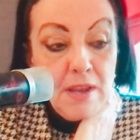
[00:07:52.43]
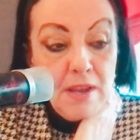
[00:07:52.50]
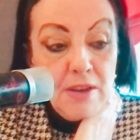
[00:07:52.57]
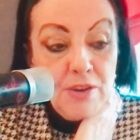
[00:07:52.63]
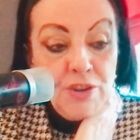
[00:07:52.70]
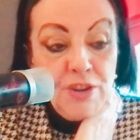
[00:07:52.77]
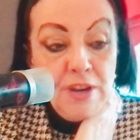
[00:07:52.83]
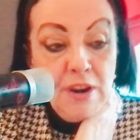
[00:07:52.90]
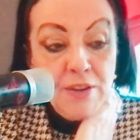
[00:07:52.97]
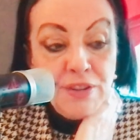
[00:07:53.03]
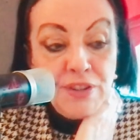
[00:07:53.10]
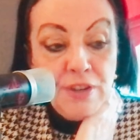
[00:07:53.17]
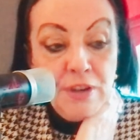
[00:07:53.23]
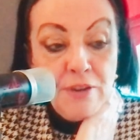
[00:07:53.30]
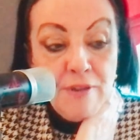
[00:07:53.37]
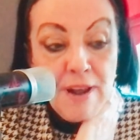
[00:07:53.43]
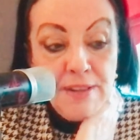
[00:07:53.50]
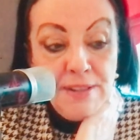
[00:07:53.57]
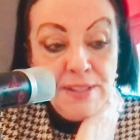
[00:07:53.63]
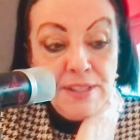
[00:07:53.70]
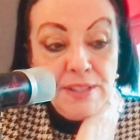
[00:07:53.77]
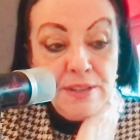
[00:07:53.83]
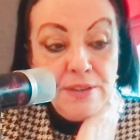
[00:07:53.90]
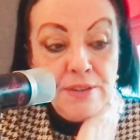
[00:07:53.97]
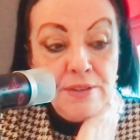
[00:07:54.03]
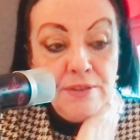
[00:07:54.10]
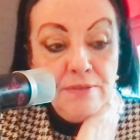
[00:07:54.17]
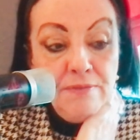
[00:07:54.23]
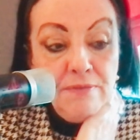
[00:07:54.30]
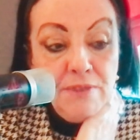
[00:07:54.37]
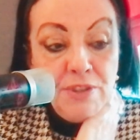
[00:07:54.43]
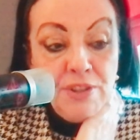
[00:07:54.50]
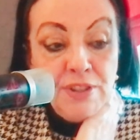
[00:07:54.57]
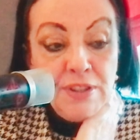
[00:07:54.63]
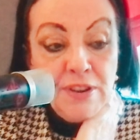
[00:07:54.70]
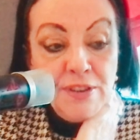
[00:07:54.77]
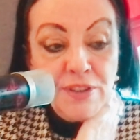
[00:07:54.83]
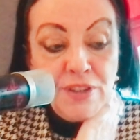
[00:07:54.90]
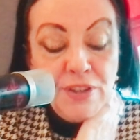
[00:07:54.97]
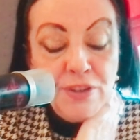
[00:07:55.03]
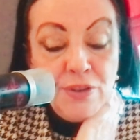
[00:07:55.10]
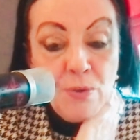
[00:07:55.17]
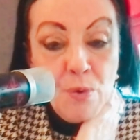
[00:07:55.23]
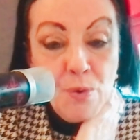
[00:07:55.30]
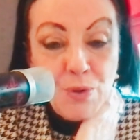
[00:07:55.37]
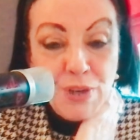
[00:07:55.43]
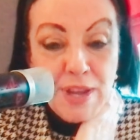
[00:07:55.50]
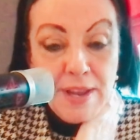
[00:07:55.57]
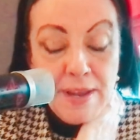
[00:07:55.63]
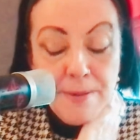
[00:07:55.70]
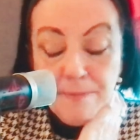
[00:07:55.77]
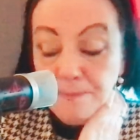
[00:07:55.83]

She lost her grandson, she's lost her daughter.